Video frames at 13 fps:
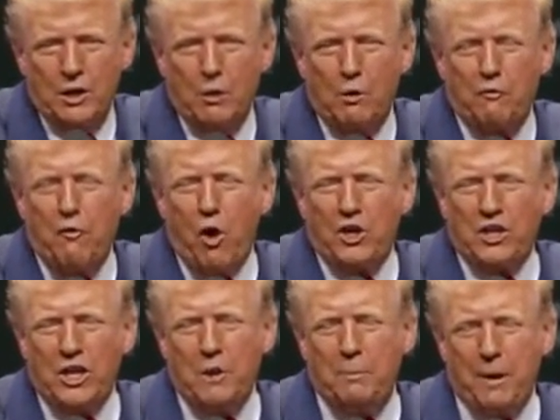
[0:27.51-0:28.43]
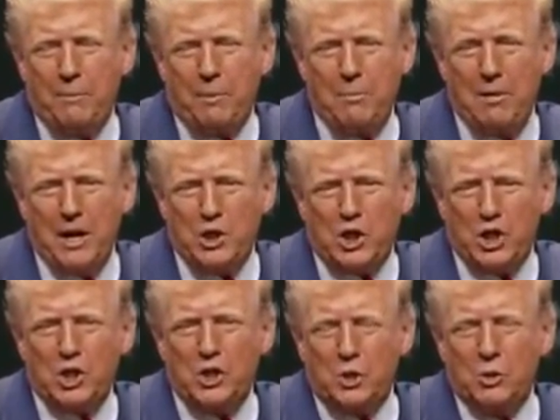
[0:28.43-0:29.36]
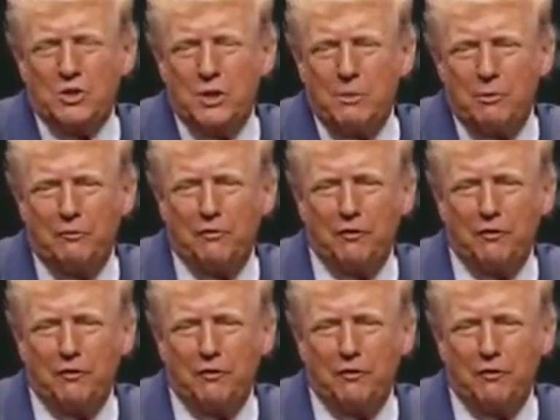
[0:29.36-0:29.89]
There were 14 people mentioned, she was number